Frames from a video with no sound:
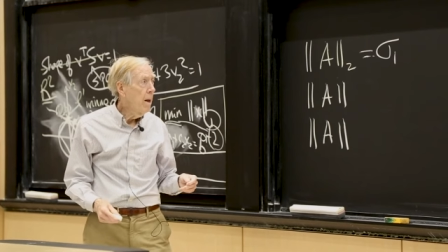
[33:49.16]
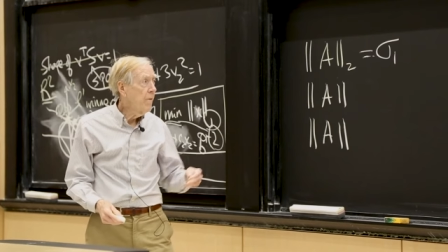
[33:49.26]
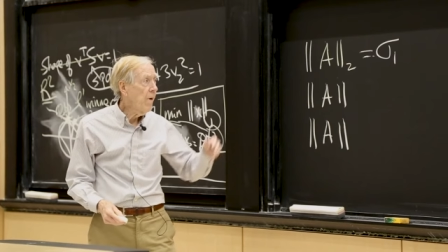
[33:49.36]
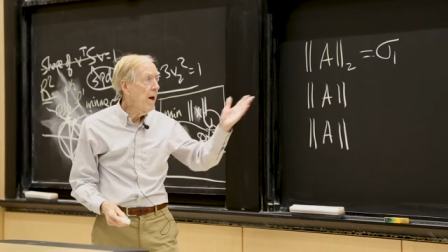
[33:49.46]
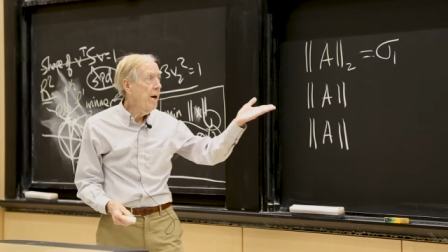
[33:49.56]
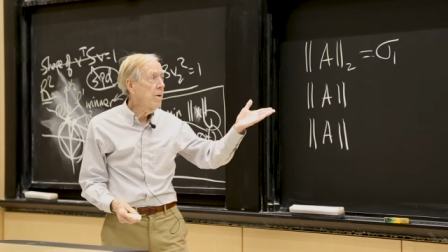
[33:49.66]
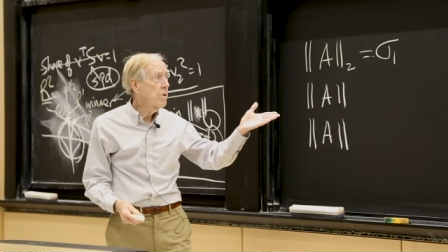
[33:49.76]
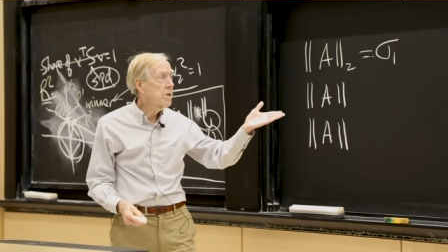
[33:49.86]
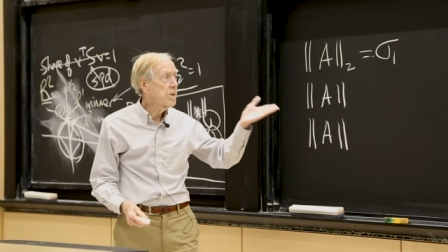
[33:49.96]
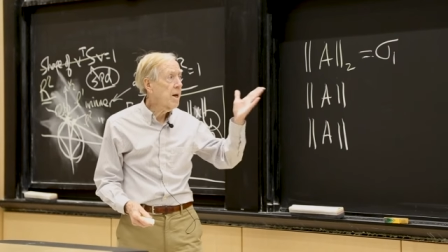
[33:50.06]
If A
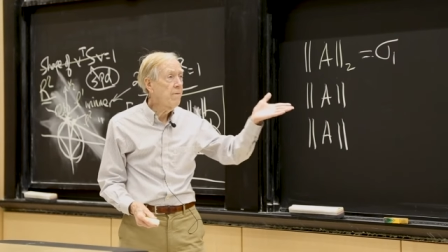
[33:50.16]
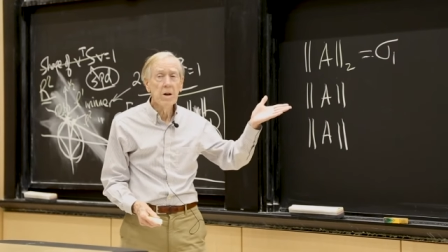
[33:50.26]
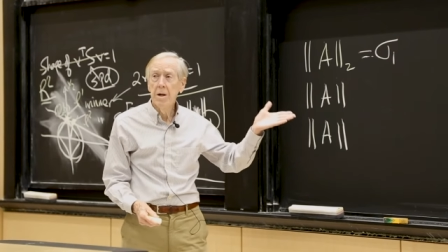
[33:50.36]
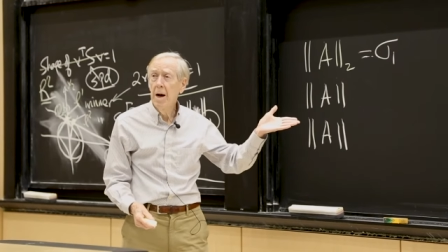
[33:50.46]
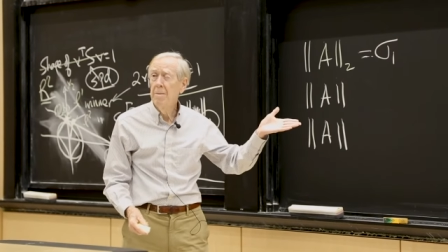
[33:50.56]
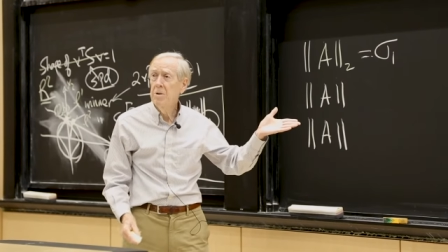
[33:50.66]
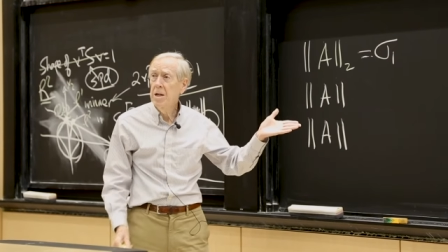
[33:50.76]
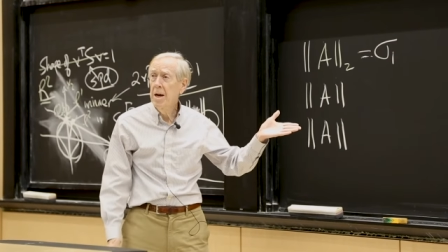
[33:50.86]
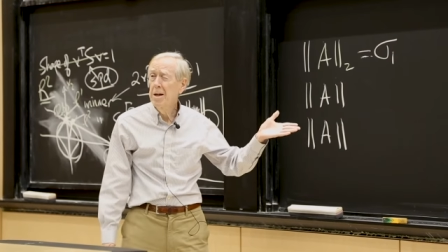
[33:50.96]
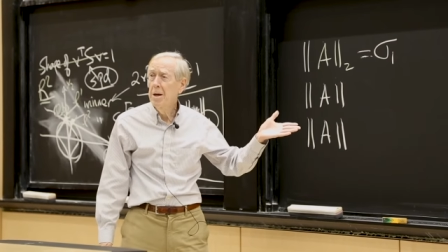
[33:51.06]
was 7 times
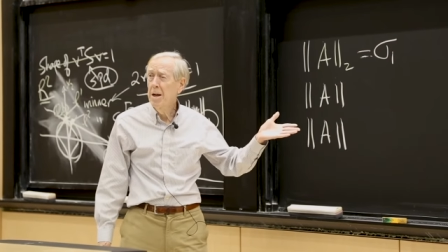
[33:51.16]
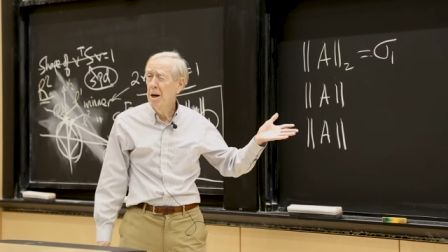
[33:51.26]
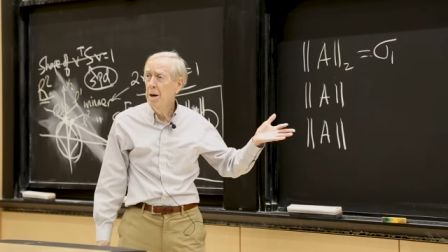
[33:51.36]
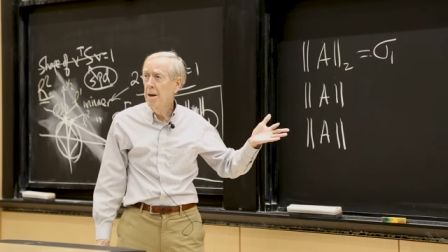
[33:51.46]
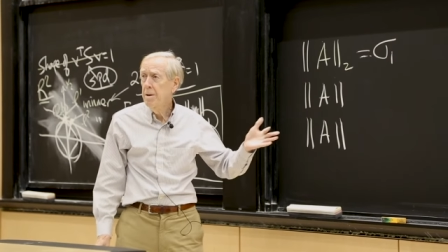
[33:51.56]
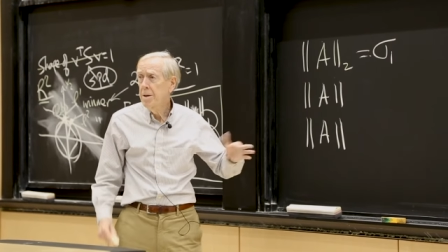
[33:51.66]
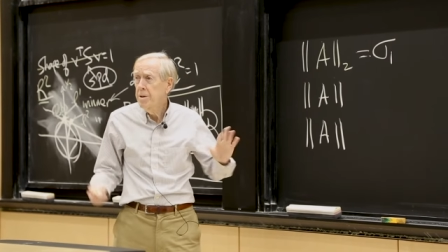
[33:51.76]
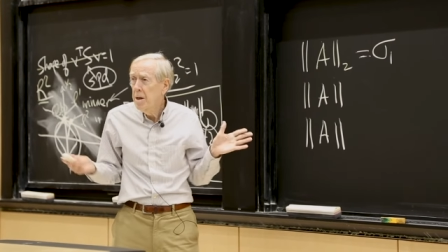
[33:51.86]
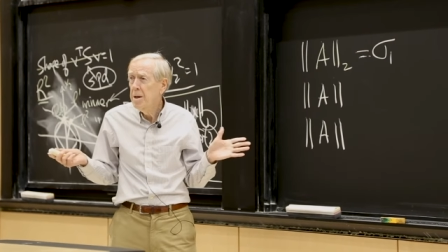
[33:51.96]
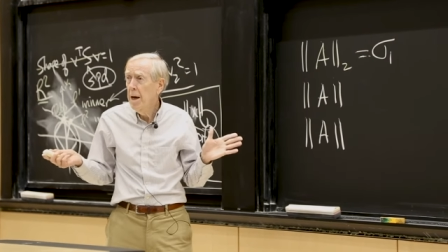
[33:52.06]
the identity,
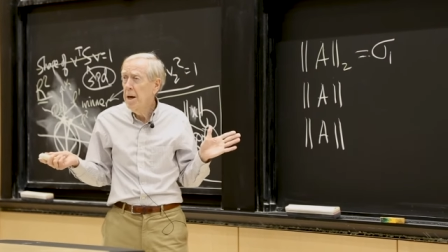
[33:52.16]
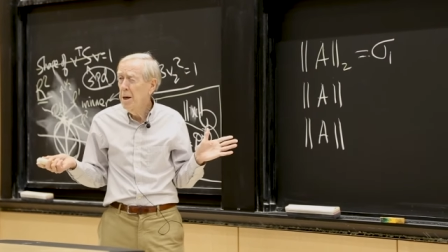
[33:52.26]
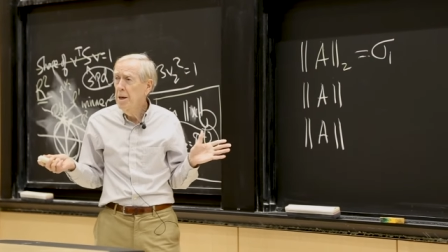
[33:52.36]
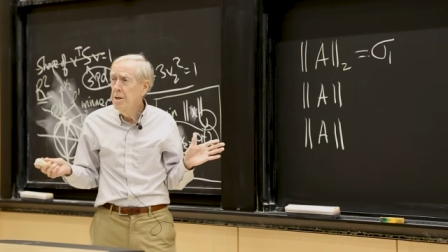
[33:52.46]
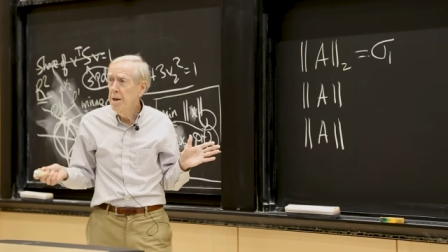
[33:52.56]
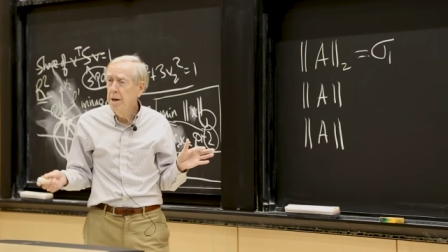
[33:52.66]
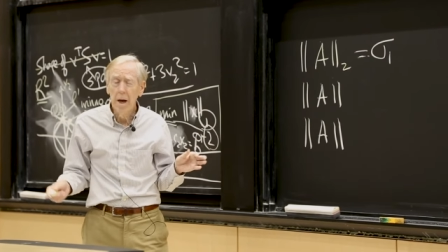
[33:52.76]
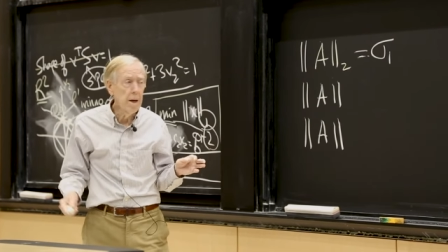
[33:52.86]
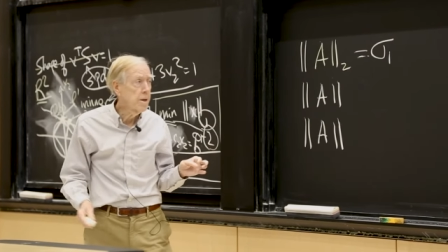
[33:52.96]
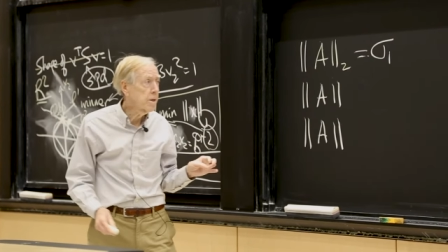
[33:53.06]
to, to take an easy
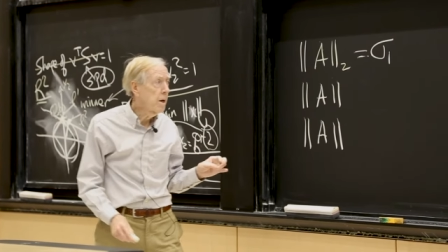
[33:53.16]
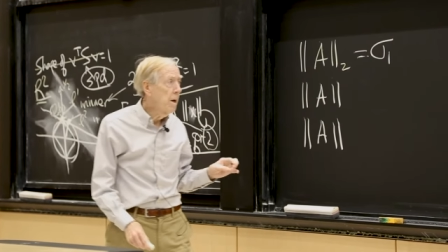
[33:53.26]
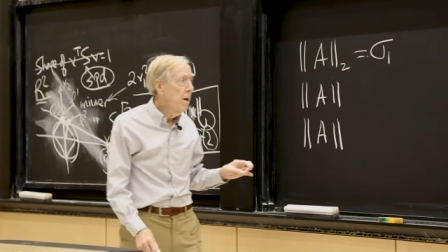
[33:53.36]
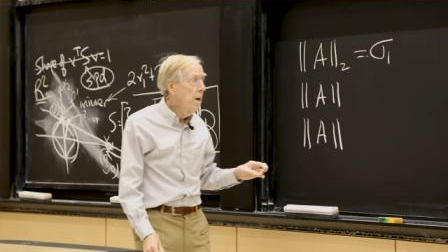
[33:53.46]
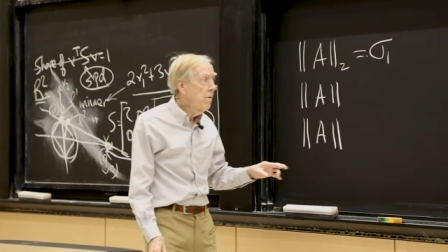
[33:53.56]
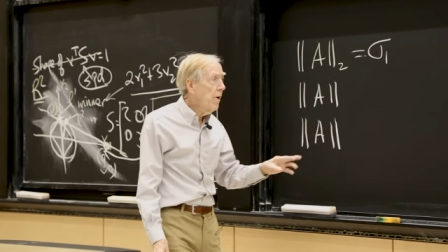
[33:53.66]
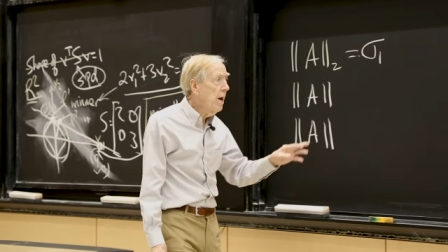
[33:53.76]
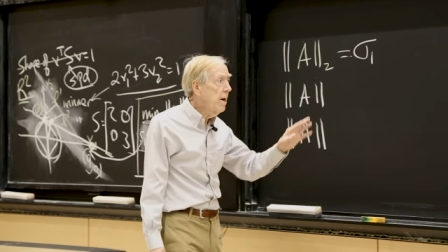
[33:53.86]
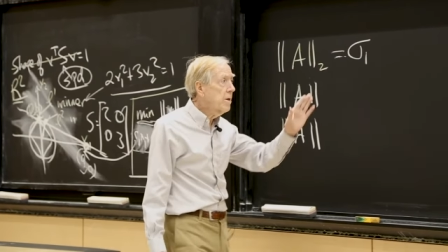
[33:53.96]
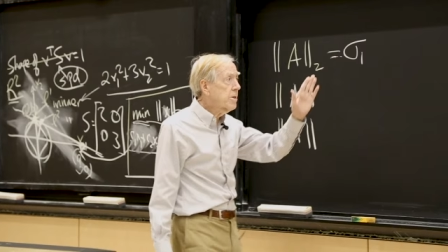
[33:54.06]
case, if
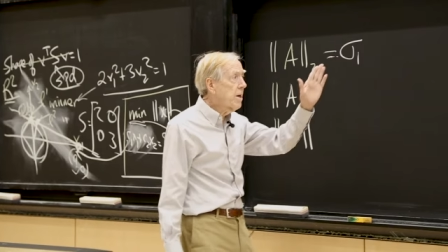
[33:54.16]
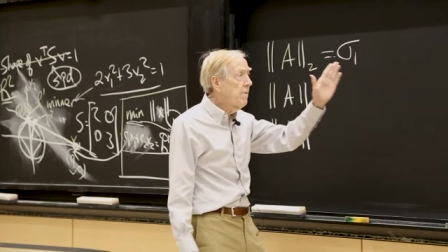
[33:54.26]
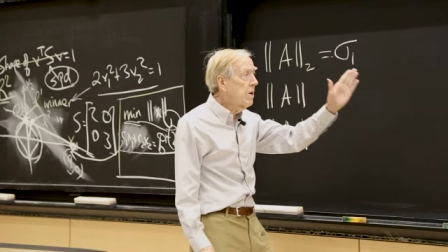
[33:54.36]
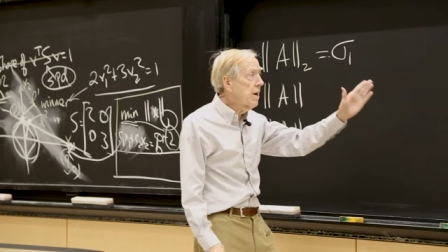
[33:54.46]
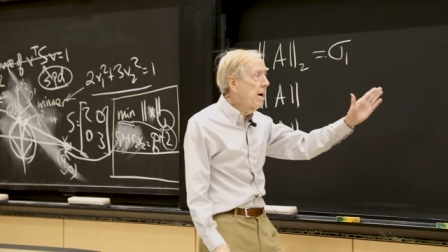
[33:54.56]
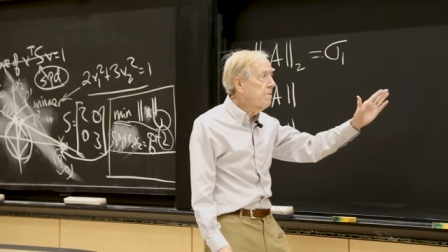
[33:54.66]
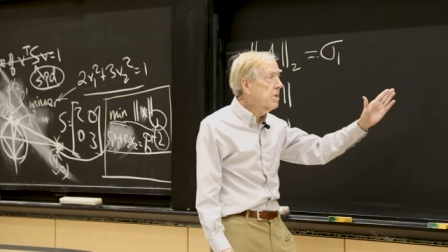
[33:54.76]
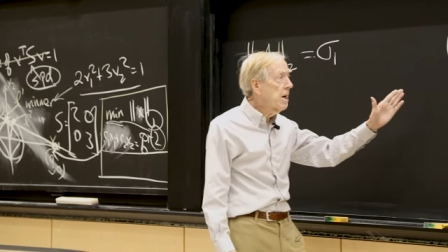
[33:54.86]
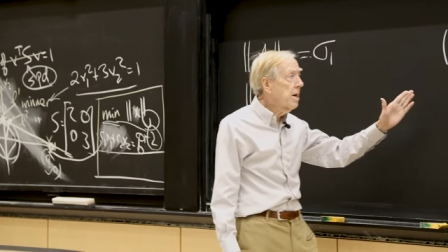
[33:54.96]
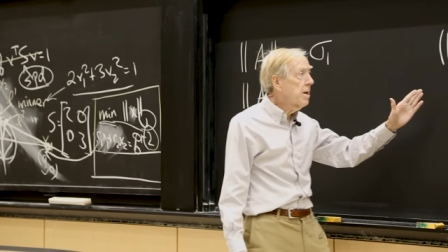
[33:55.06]
A is 7 times
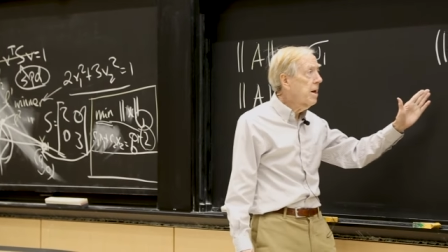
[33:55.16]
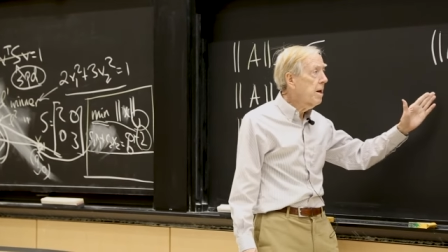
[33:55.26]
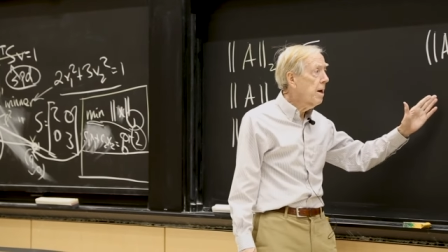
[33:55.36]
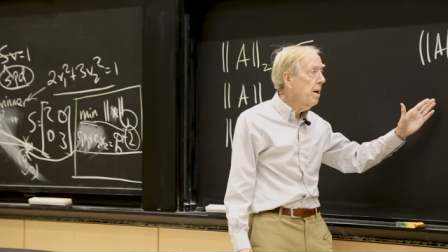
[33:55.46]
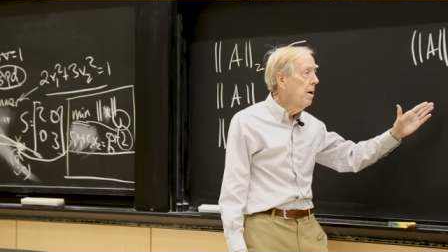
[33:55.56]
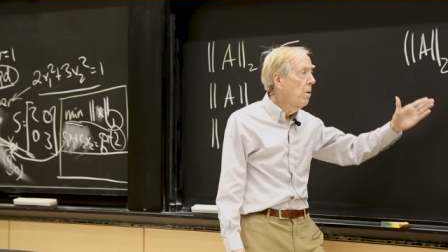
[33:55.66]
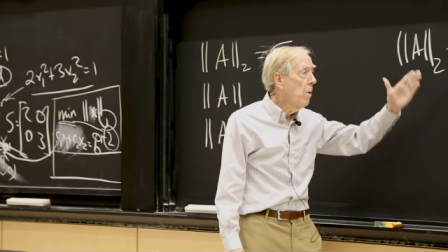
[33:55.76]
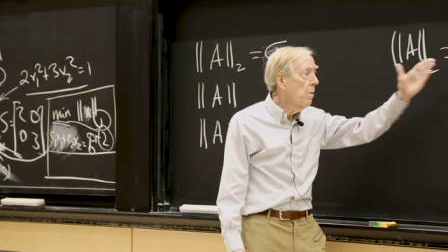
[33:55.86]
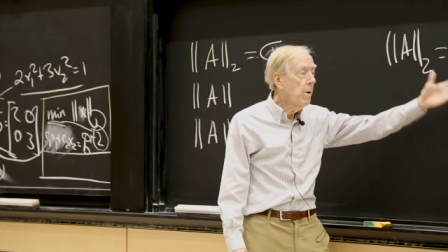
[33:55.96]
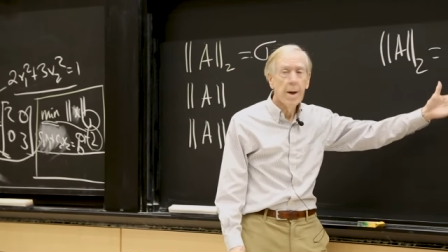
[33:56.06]
the identity,
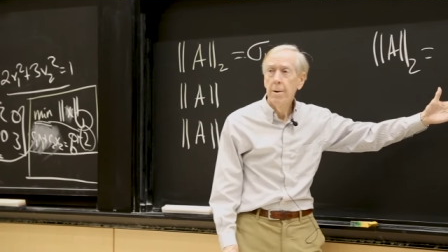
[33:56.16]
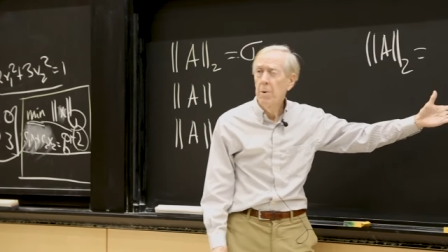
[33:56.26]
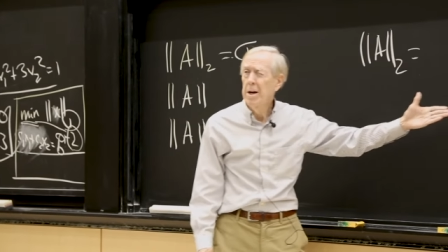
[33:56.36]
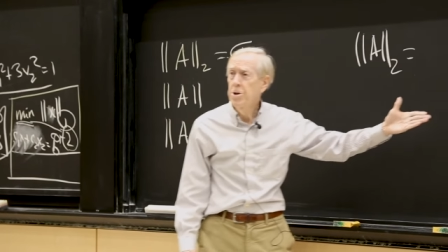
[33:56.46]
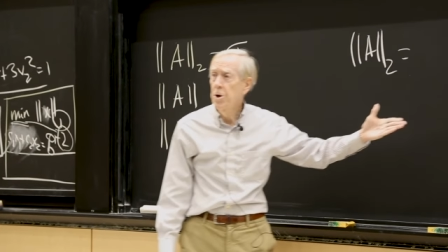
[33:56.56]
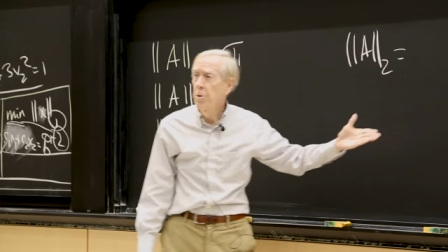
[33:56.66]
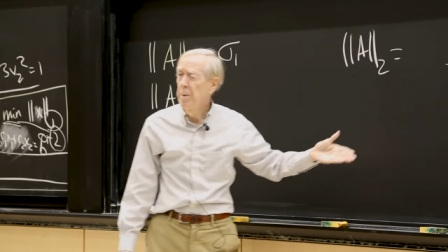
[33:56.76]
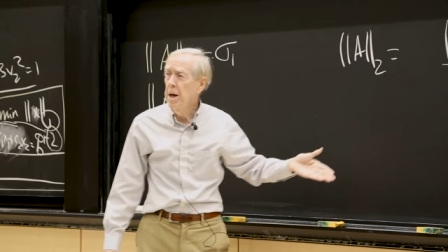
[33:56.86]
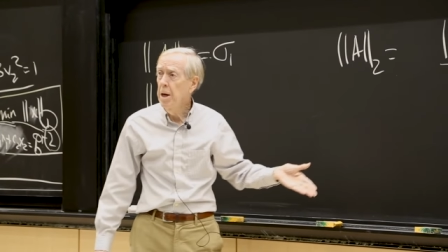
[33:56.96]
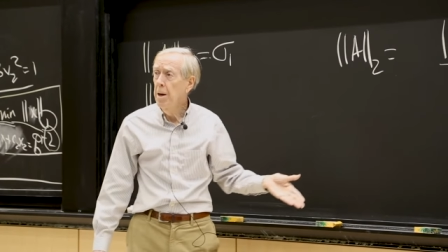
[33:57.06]
what will that ratio
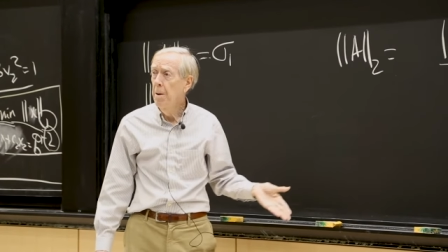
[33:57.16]
be?